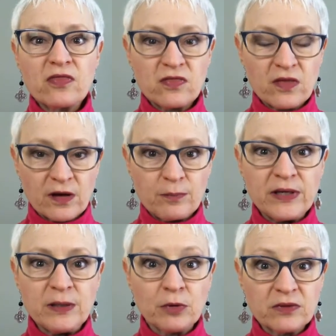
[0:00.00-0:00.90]
the
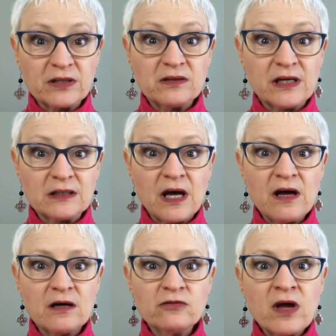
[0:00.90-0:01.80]
people that they
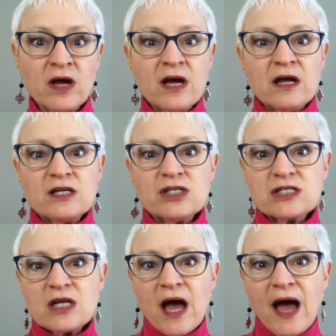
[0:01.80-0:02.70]
love
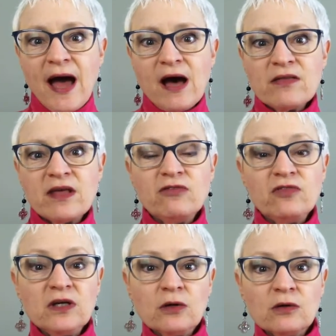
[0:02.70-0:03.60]
just how they
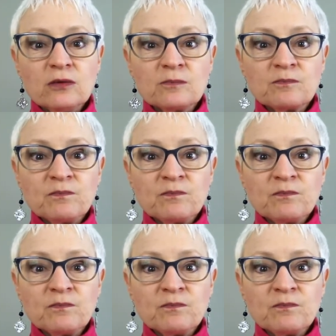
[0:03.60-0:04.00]
feel